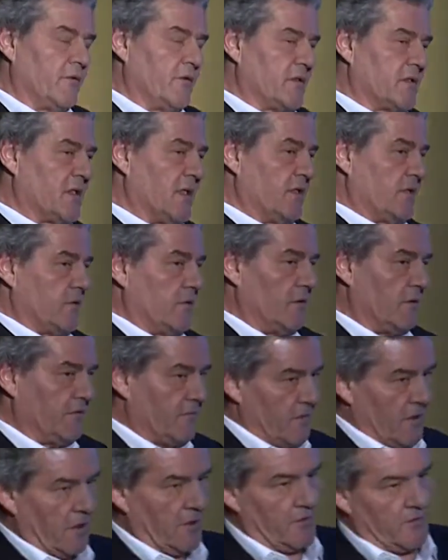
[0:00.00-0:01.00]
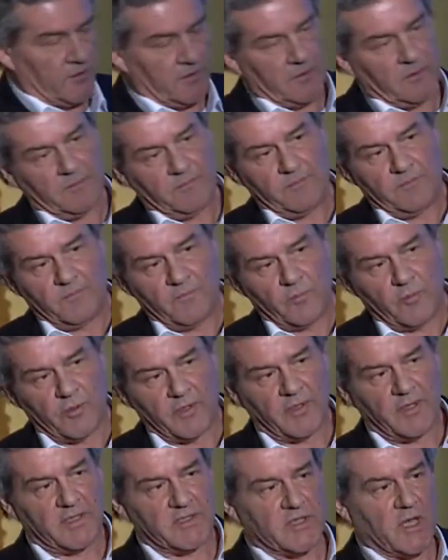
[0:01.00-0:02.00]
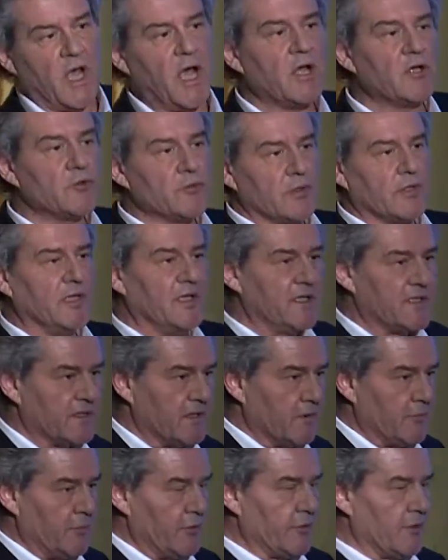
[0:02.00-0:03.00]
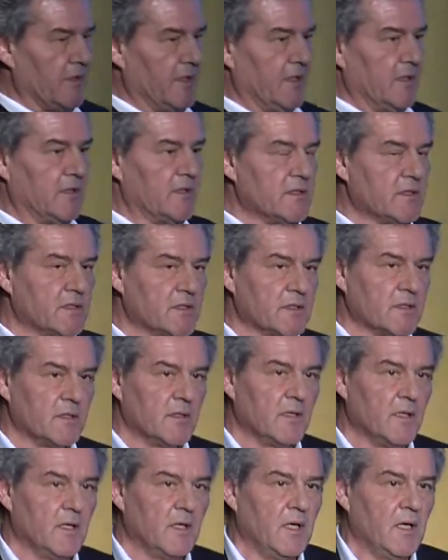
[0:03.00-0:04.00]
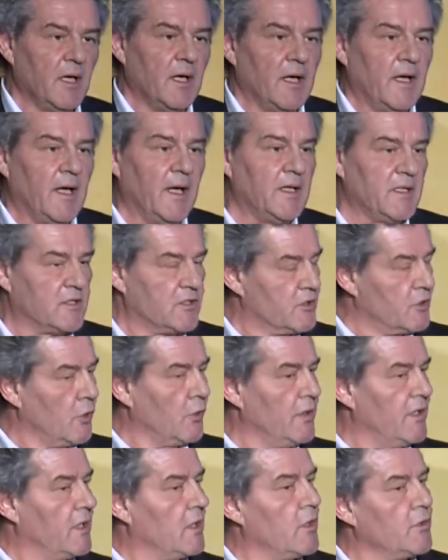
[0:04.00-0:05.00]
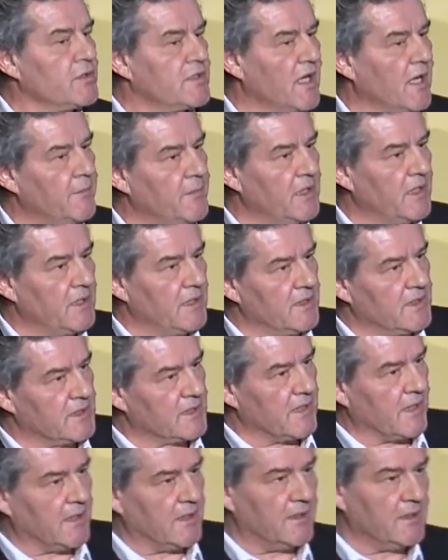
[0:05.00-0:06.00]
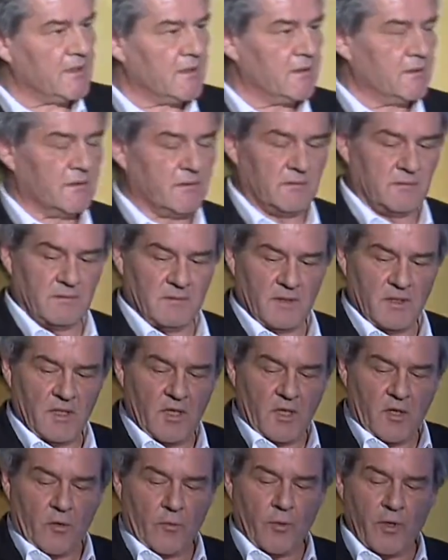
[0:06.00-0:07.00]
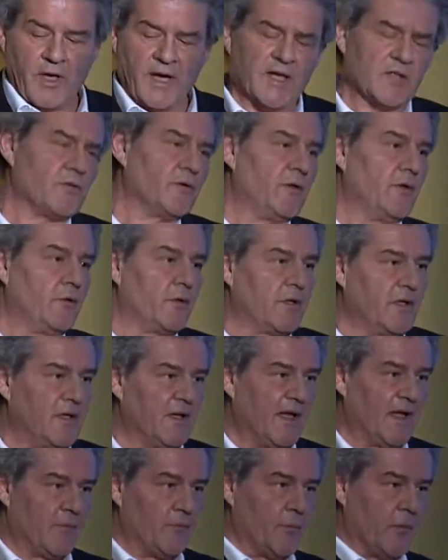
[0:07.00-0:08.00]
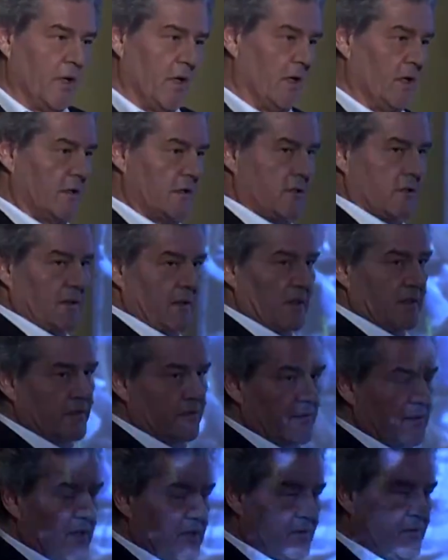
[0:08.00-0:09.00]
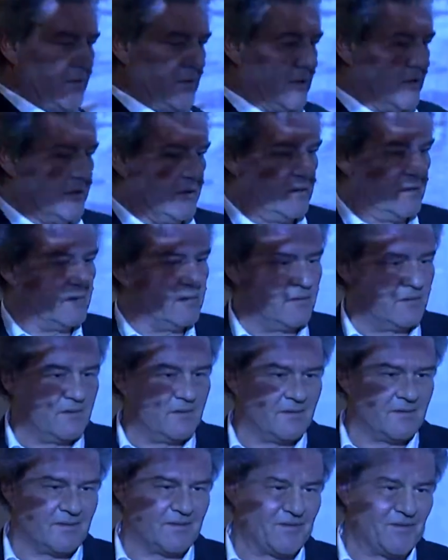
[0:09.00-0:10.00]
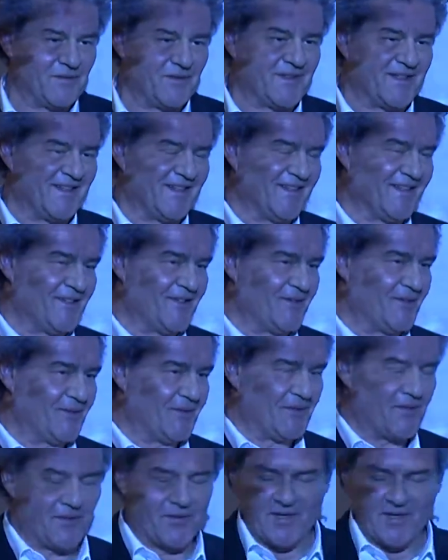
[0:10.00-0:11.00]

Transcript: the center of London, where there's 100 listed buildings, and it's totally contaminated site, where actually you could get mugged as soon as you took, you